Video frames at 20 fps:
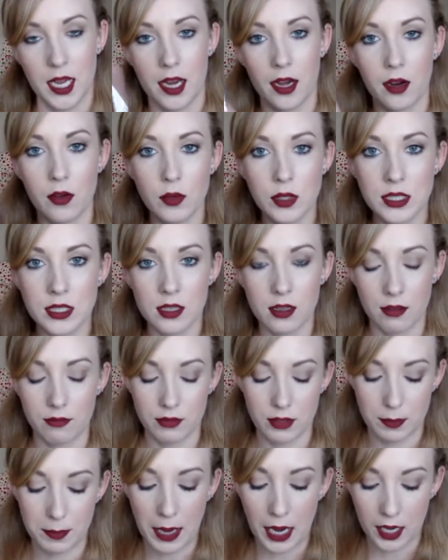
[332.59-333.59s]
I always
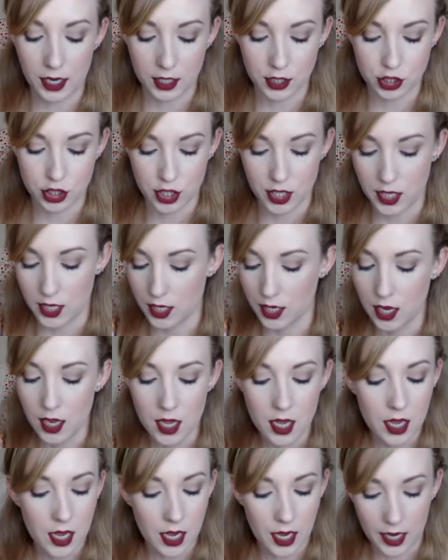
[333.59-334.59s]
love their packaging.
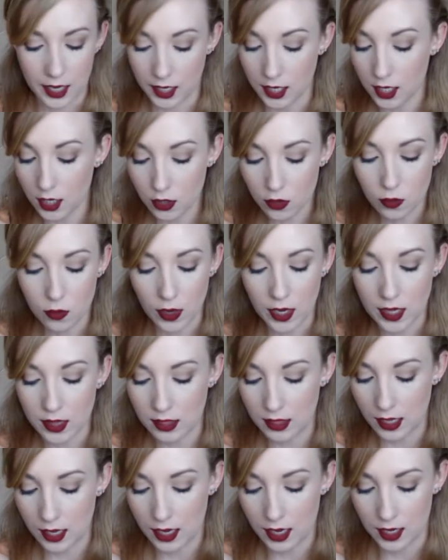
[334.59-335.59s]
I hear
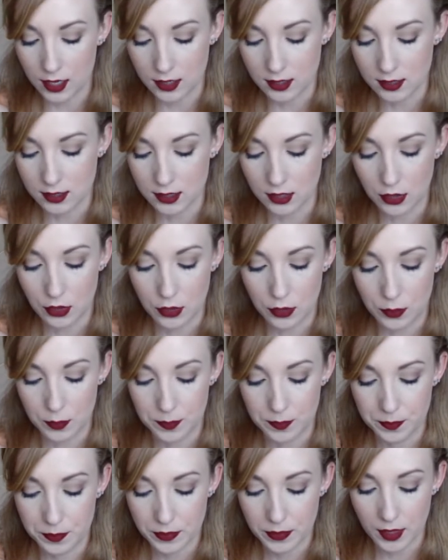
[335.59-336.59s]
great things,
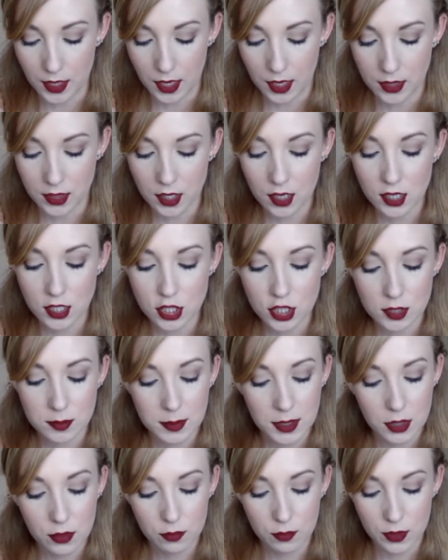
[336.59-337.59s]
so I thought it'd just
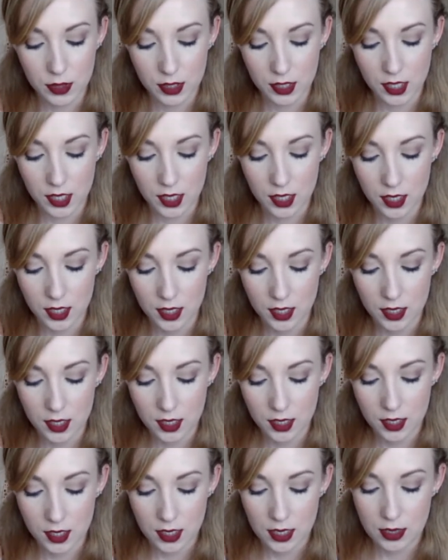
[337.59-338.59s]
be a really
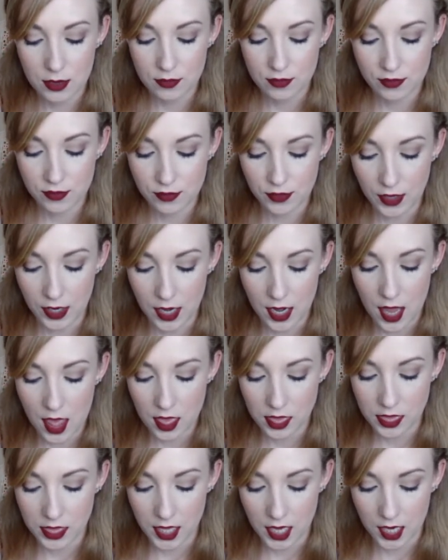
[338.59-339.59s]
fun
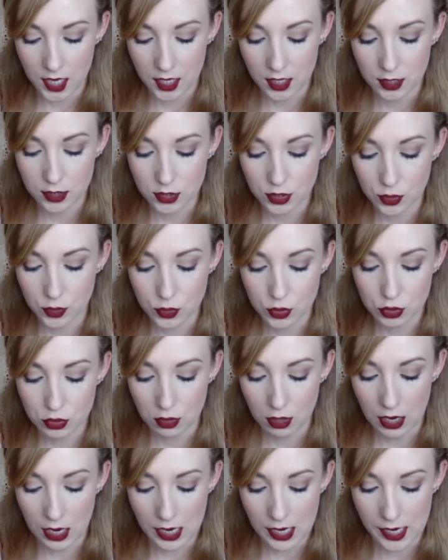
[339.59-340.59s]
thing to
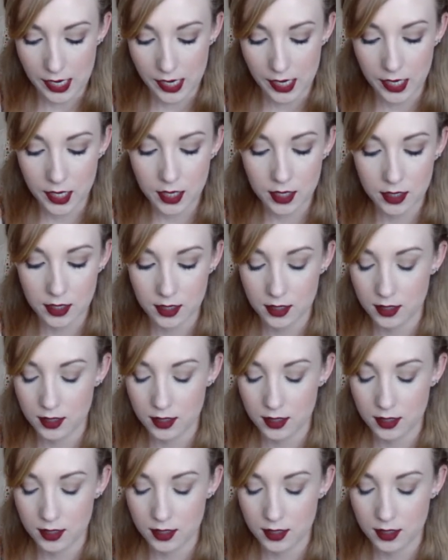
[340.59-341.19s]
try.